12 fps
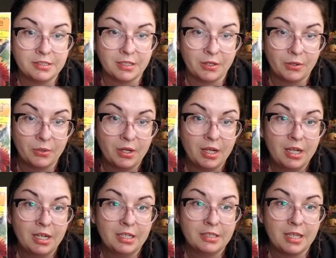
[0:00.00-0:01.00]
So
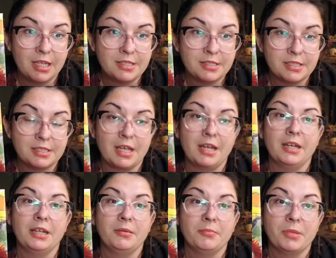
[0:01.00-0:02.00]
that's
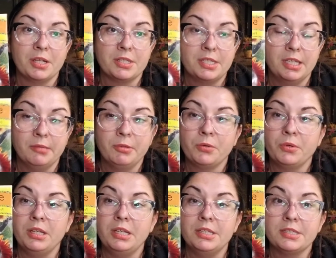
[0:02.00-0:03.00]
exciting because the lemon
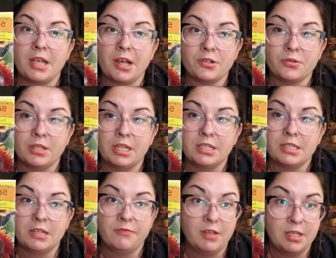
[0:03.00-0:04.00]
queens actually get
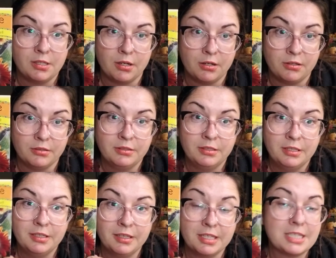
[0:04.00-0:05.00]
10 feet tall,
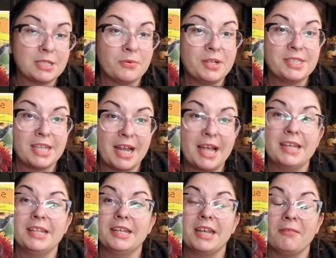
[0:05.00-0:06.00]
at least the ones that I
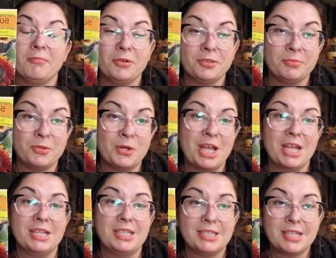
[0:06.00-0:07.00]
did, and have multiple
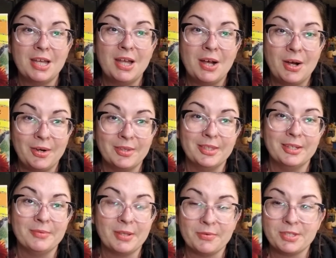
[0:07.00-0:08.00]
heads on
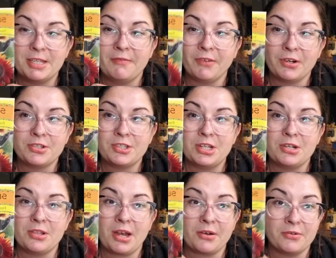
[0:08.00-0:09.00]
them. That was the first year
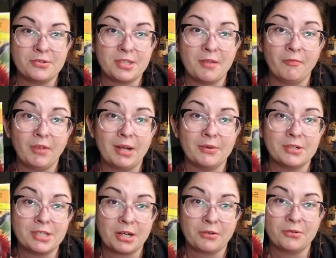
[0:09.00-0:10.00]
that I grew
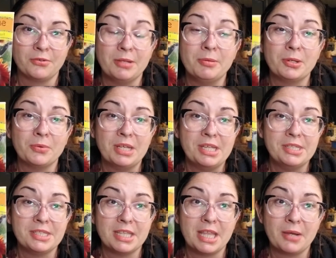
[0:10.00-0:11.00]
sunflowers. I grew lemon
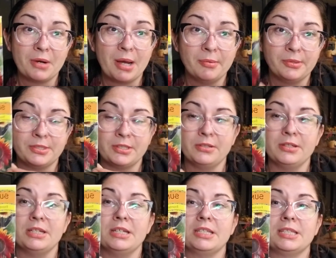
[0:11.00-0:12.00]
queens, and they were
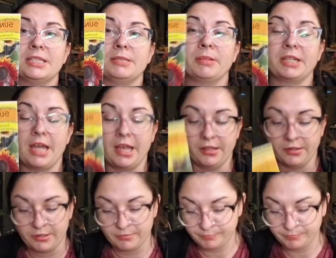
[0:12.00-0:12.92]
absolutely spectacular.